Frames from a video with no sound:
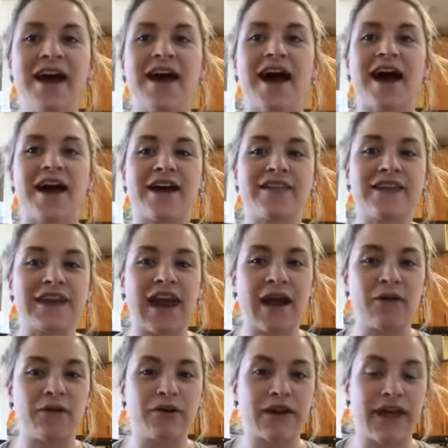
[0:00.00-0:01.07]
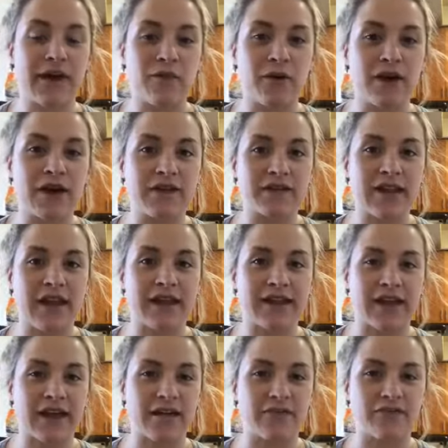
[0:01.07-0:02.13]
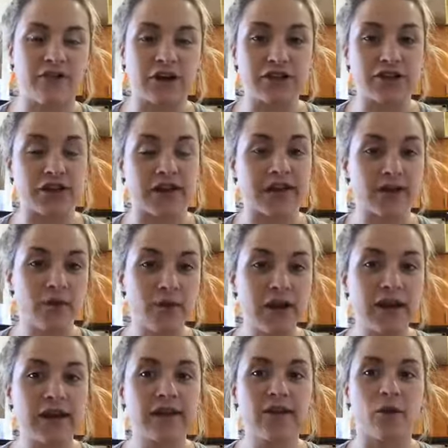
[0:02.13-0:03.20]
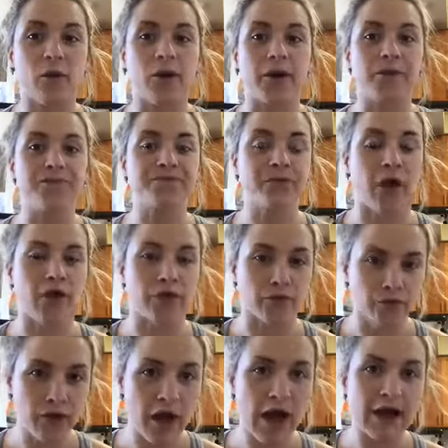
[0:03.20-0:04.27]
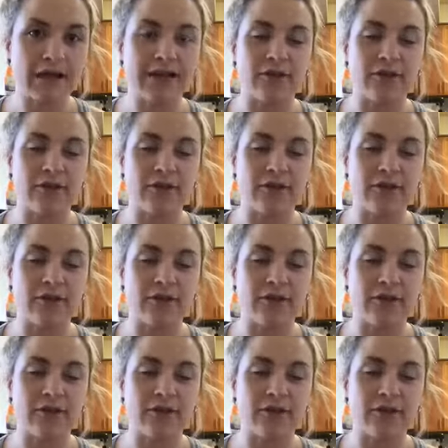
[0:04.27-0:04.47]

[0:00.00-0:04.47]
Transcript: uh, then I will get one that's like freshly squeezed or on the rocks.